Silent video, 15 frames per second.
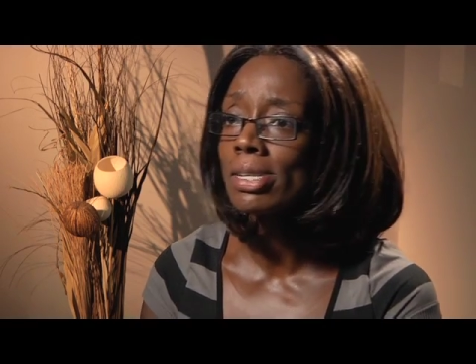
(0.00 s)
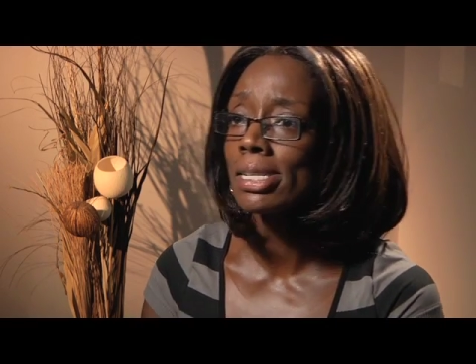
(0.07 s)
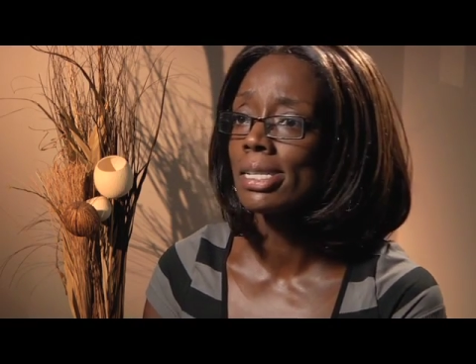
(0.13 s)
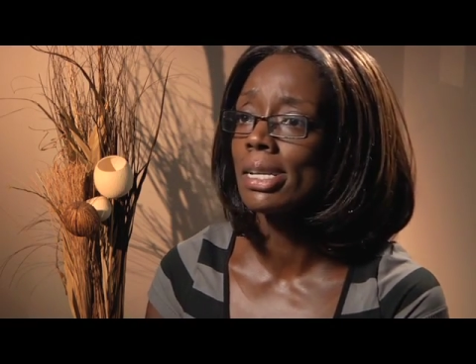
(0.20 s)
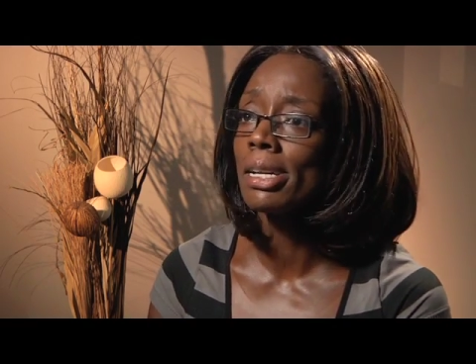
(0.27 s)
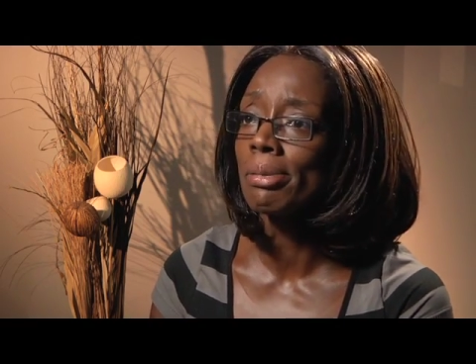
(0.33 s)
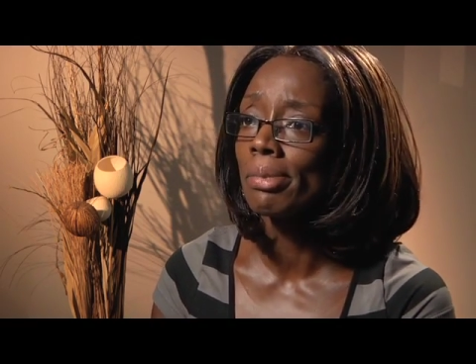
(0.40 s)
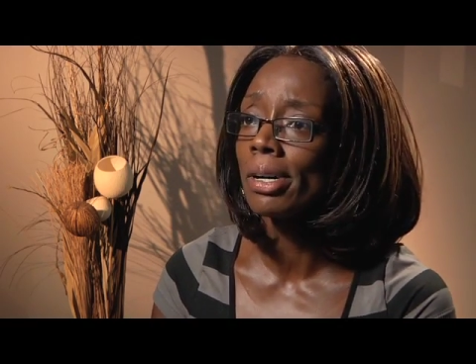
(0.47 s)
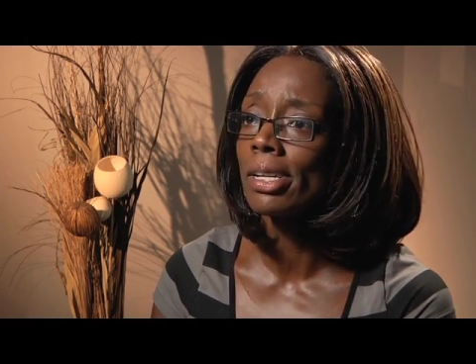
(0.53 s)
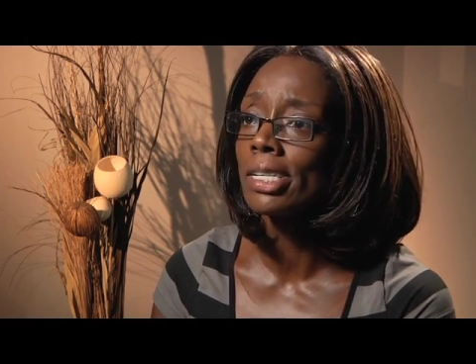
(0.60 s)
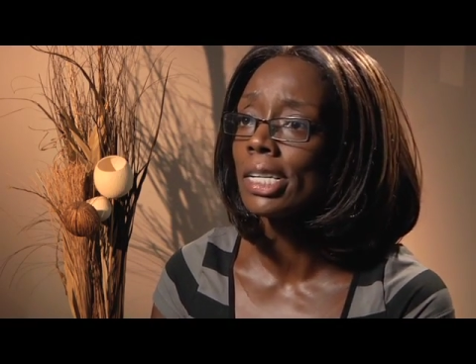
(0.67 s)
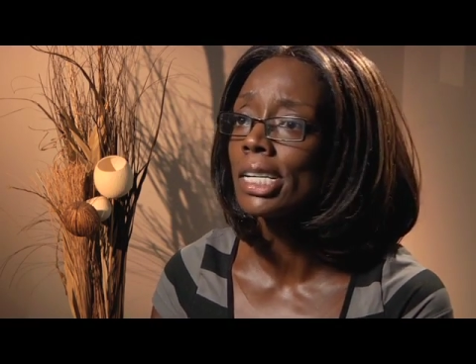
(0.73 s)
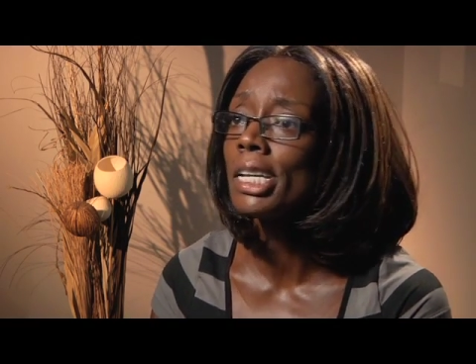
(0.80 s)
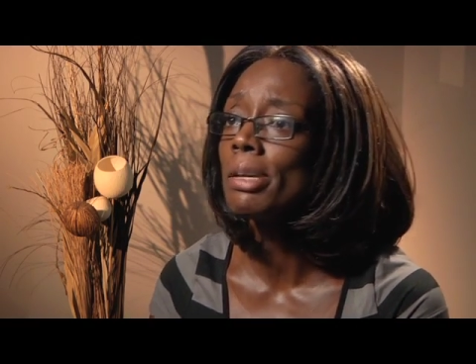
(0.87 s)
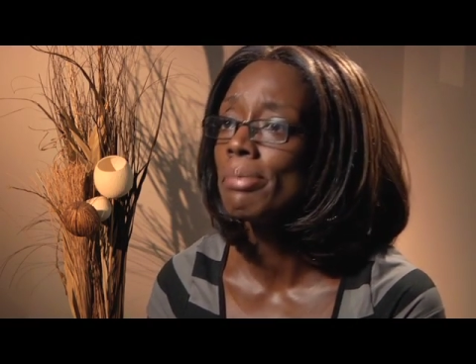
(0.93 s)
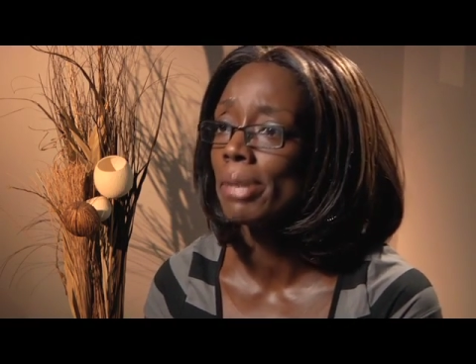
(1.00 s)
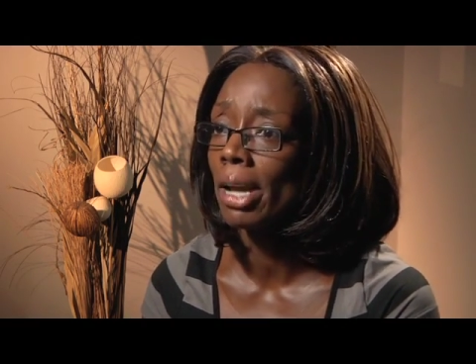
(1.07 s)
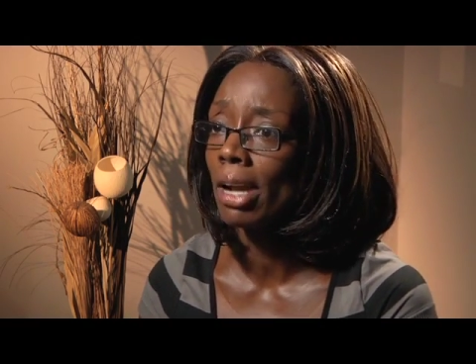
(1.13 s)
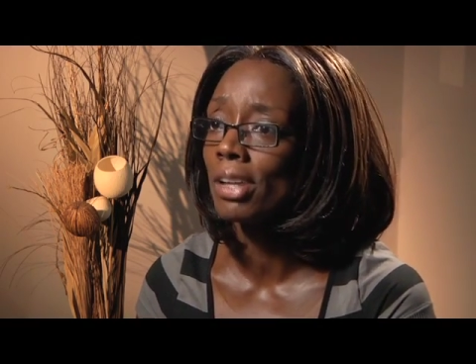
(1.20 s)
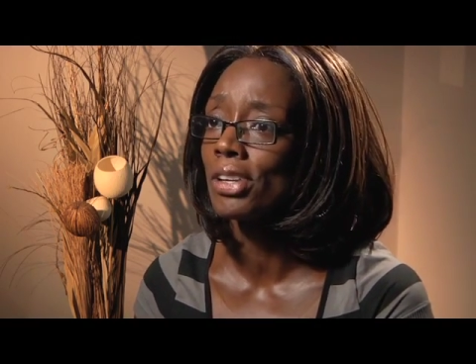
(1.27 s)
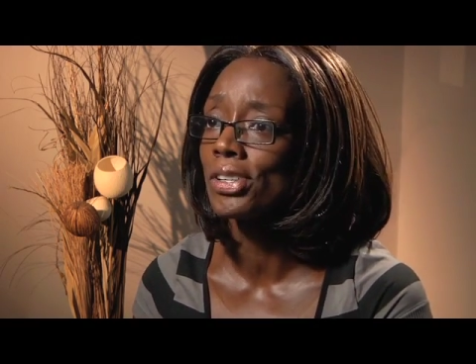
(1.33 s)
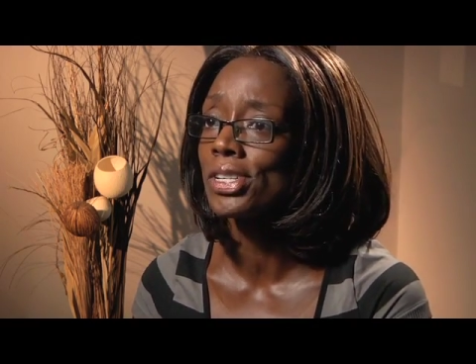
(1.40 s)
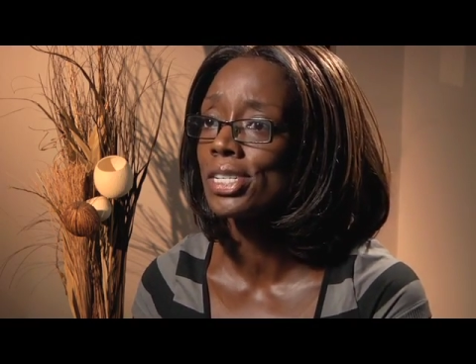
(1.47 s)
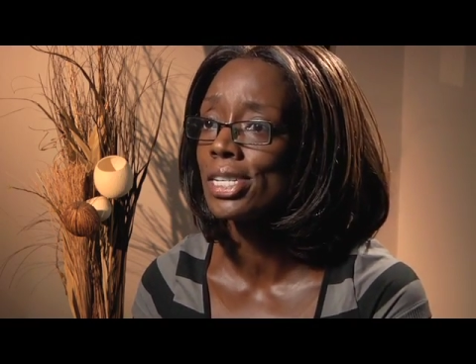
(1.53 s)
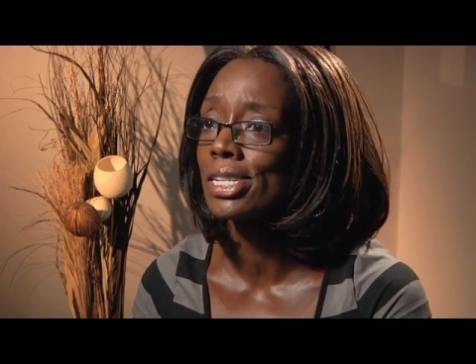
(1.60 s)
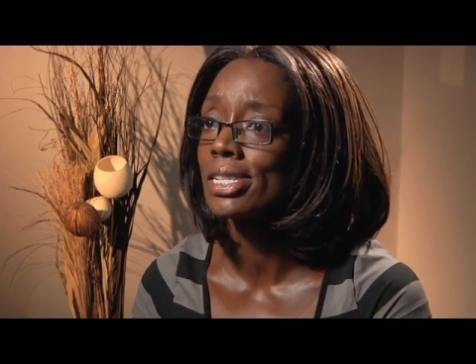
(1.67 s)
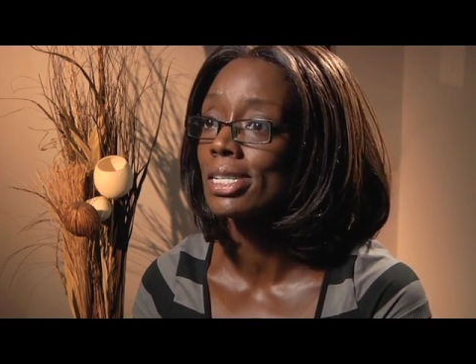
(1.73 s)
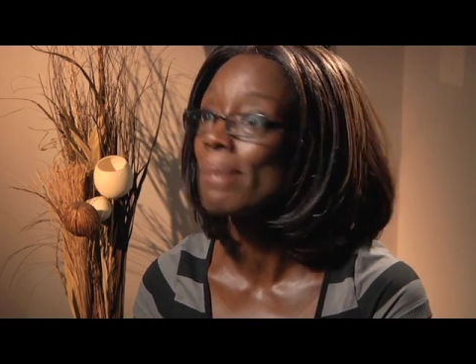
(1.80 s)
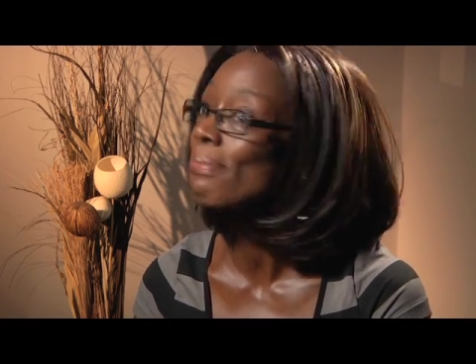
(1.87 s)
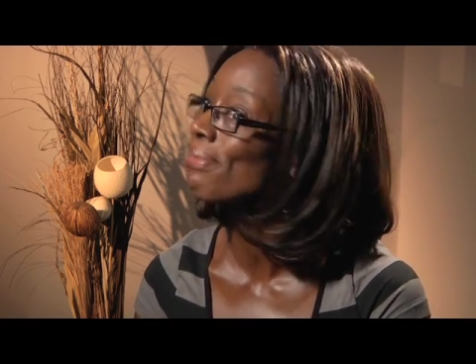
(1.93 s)
the stigma to keep me out of your
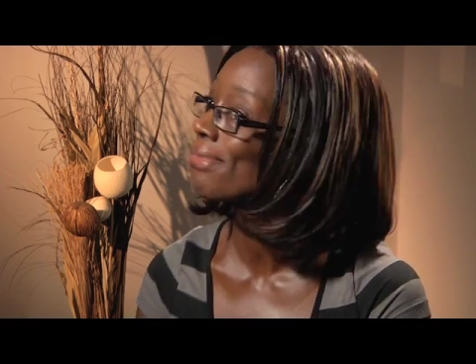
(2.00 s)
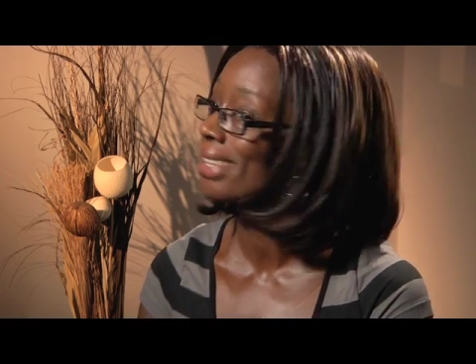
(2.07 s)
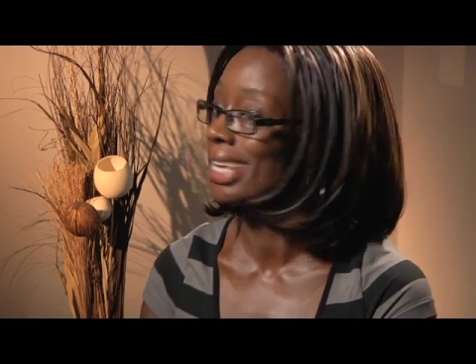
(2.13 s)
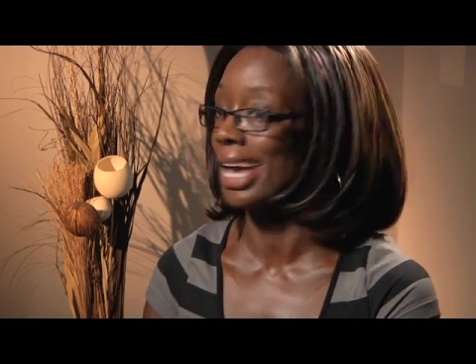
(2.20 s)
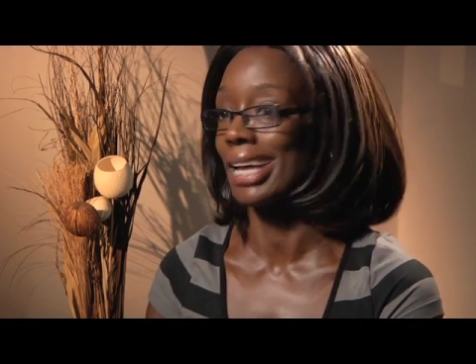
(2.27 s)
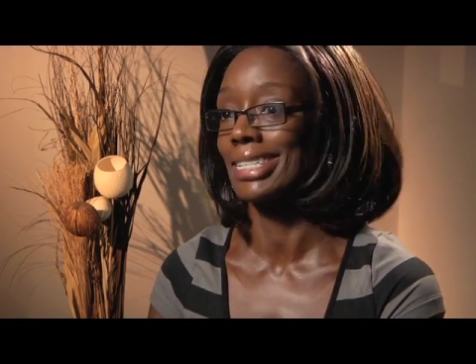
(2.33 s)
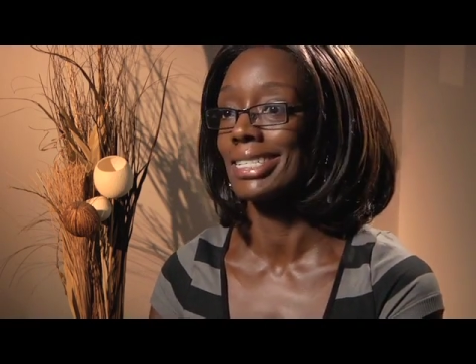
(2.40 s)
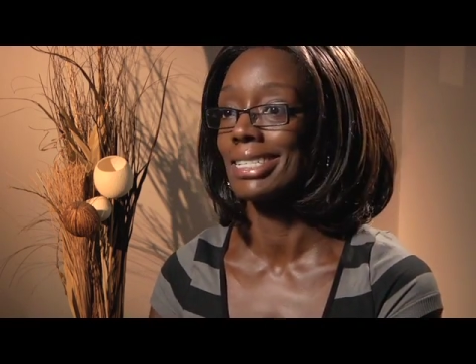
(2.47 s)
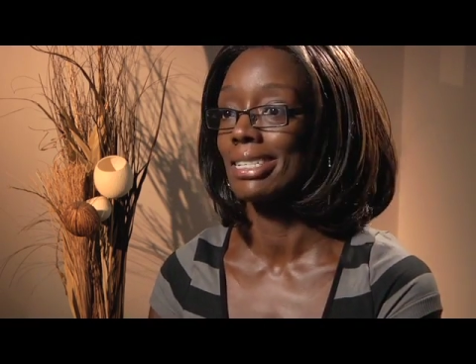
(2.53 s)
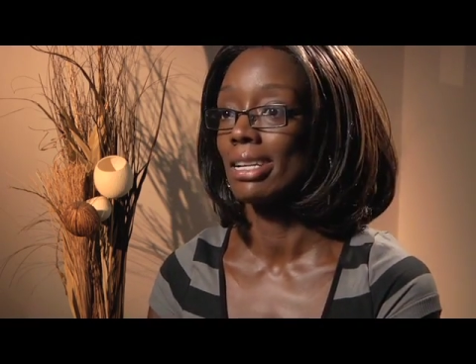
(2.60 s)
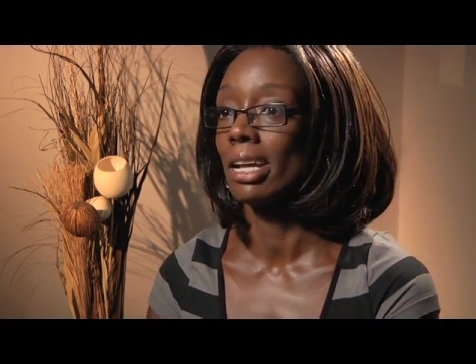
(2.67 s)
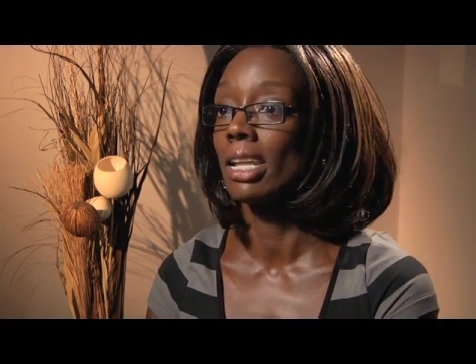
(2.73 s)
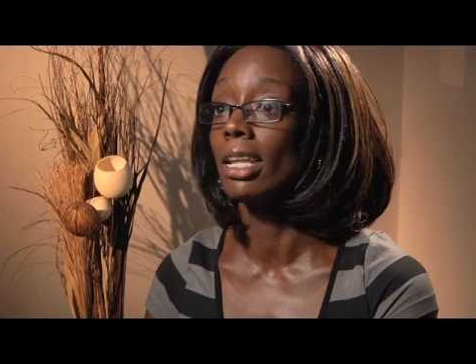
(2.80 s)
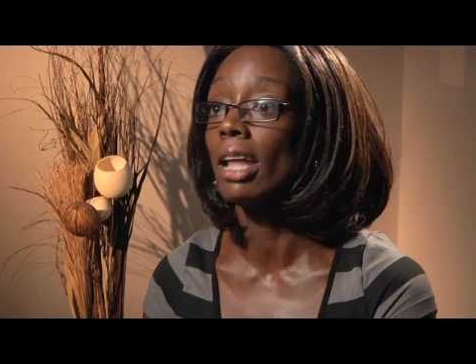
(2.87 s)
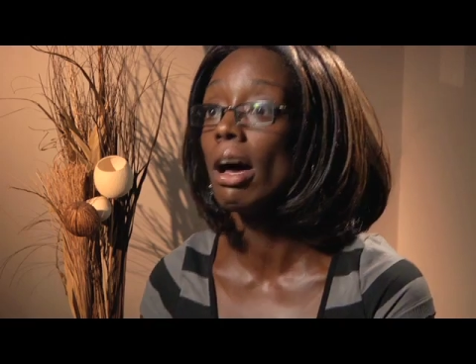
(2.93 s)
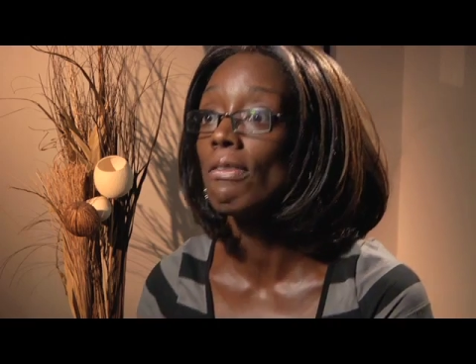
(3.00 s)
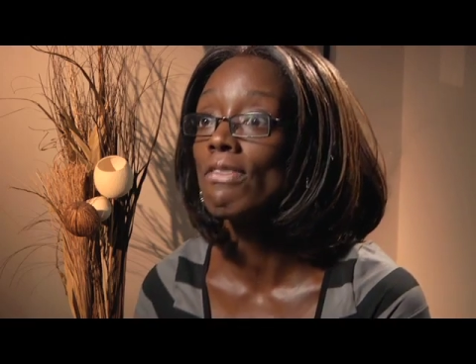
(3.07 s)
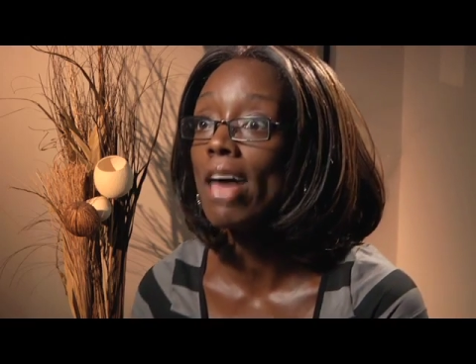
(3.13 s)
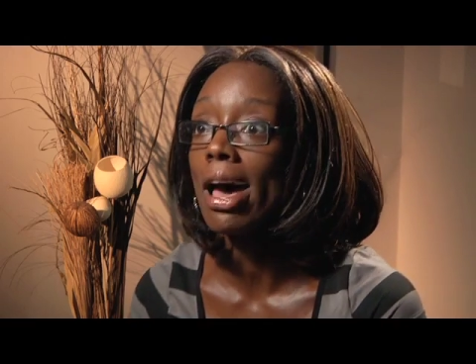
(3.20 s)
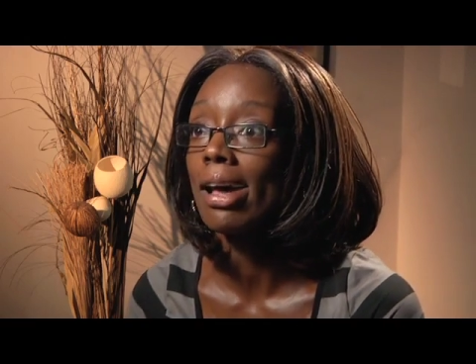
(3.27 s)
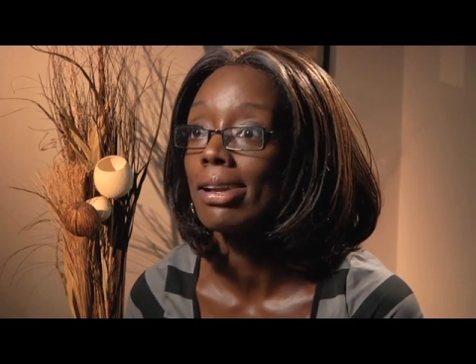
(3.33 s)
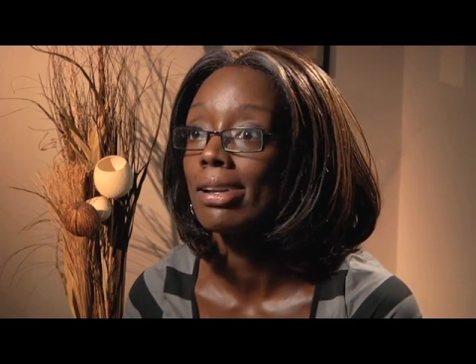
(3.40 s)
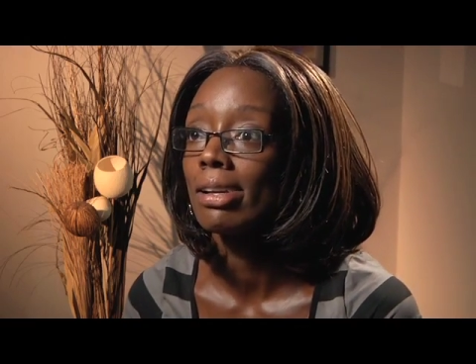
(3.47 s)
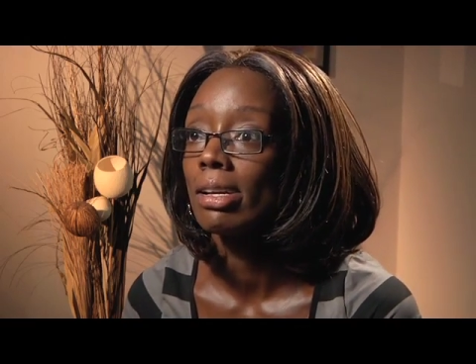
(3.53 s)
system. Yes, love that.